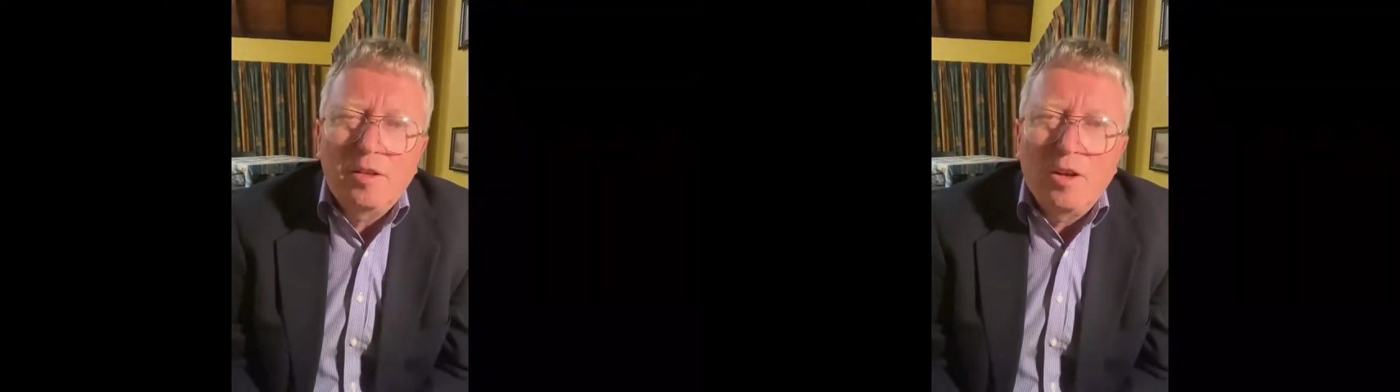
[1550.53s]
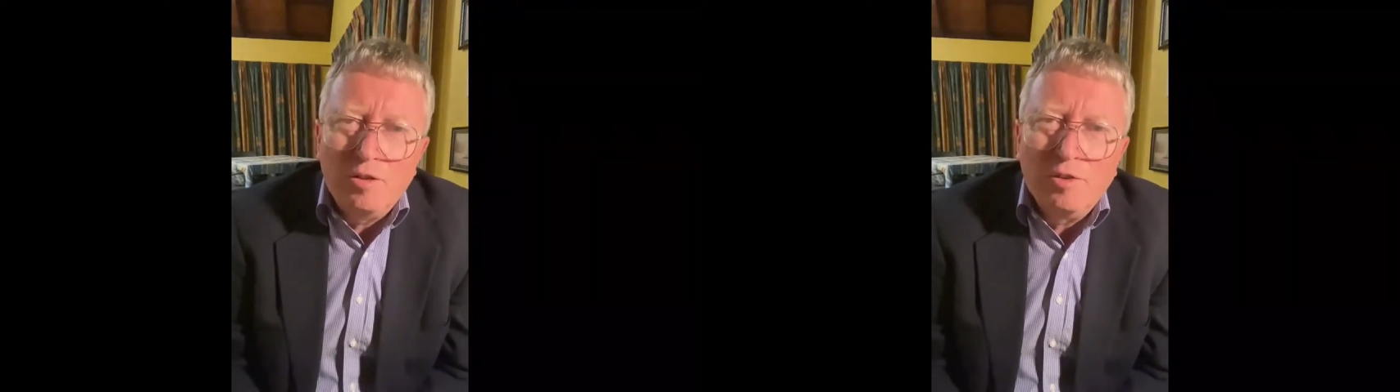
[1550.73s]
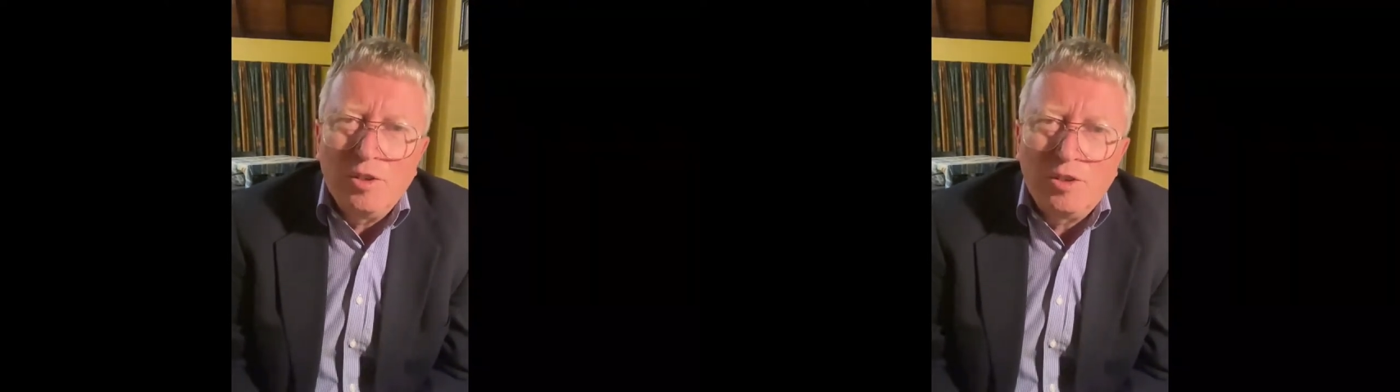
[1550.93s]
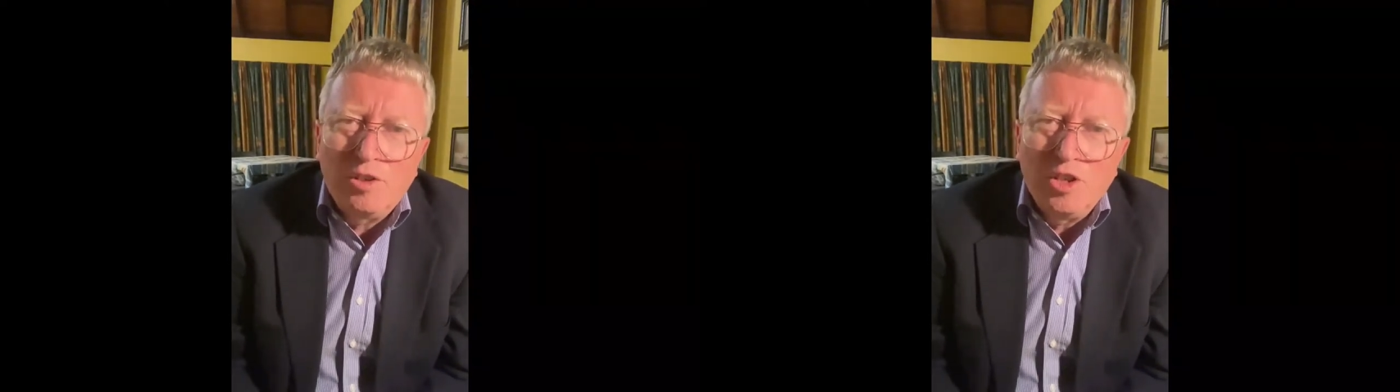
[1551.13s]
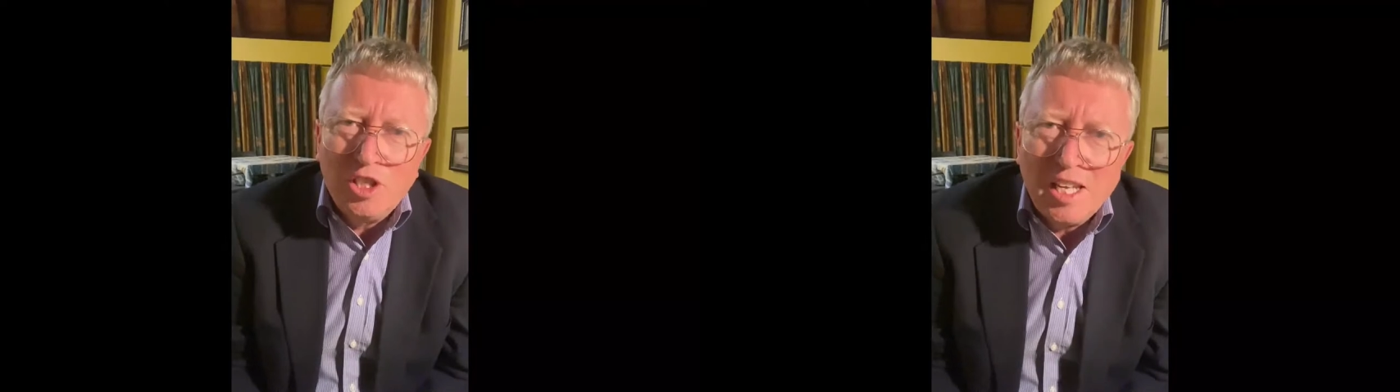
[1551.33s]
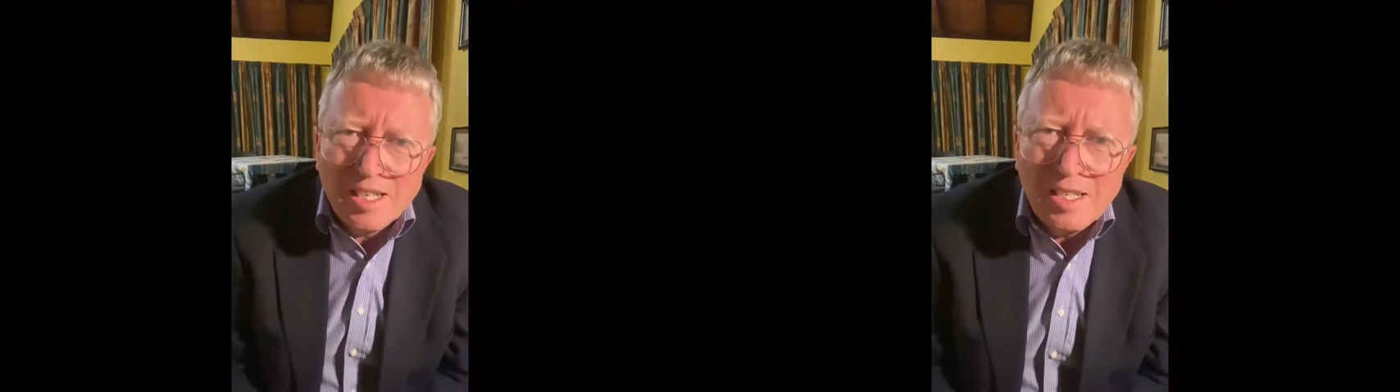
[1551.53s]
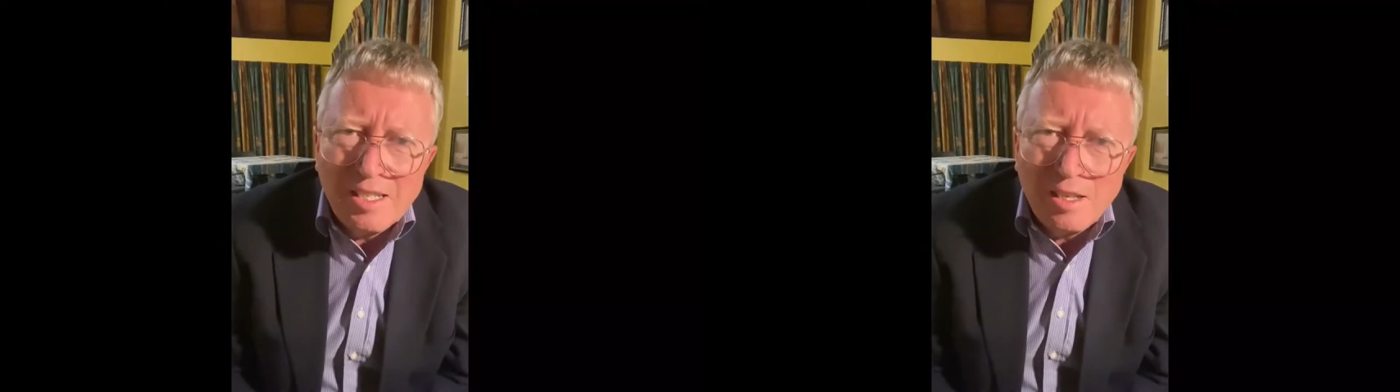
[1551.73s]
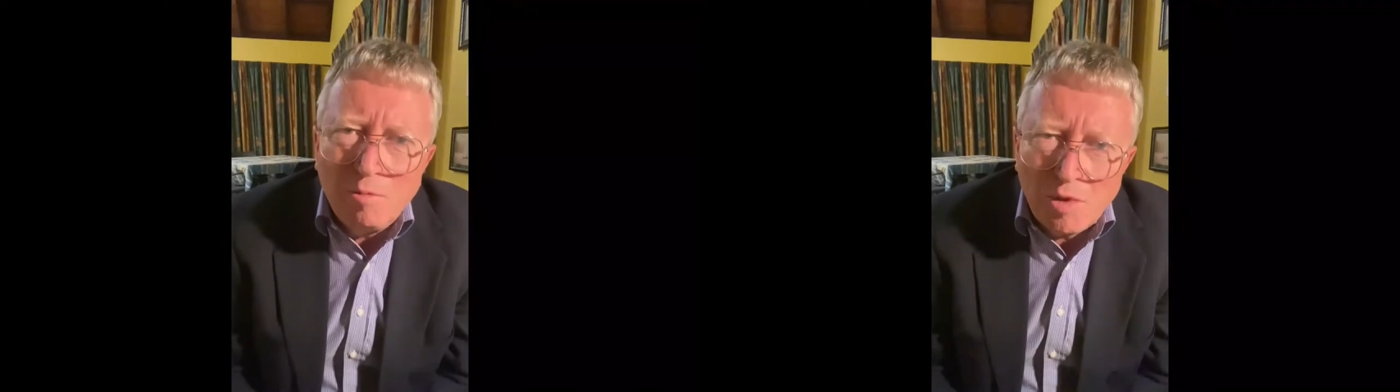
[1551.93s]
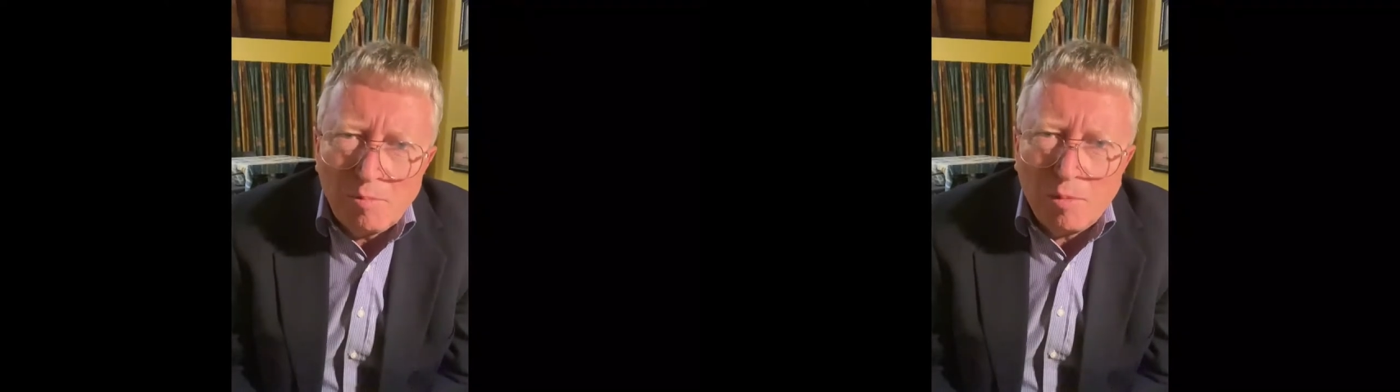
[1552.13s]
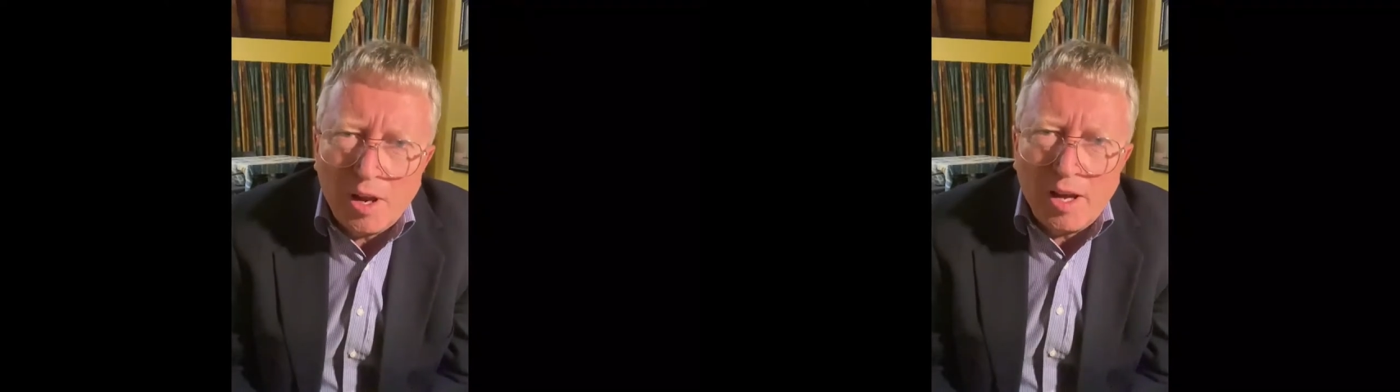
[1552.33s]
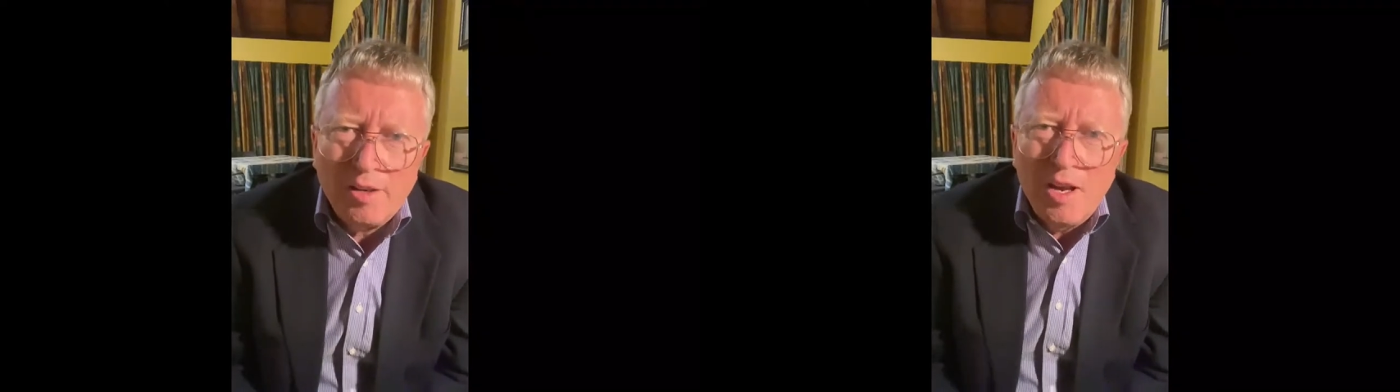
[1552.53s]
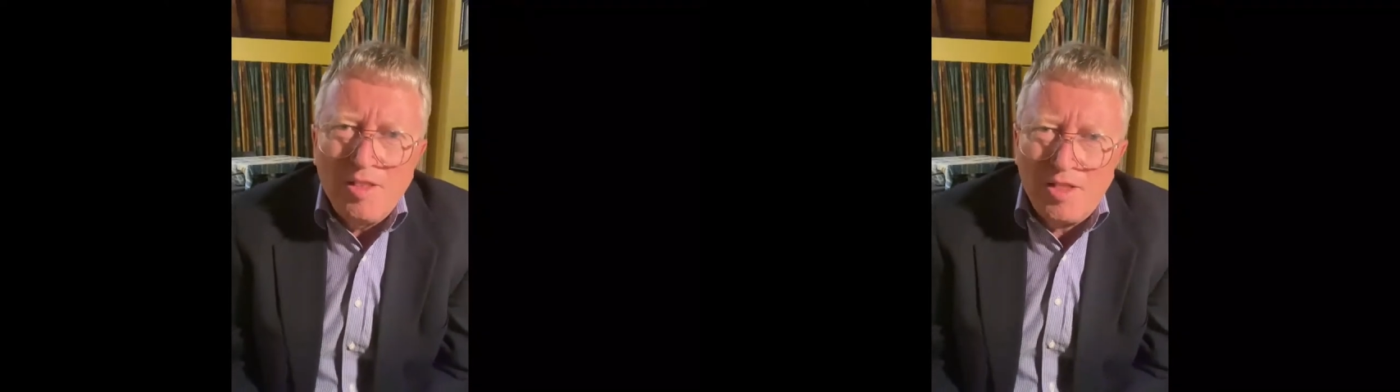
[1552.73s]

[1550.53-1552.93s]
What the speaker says: COVID could get into the meat plant,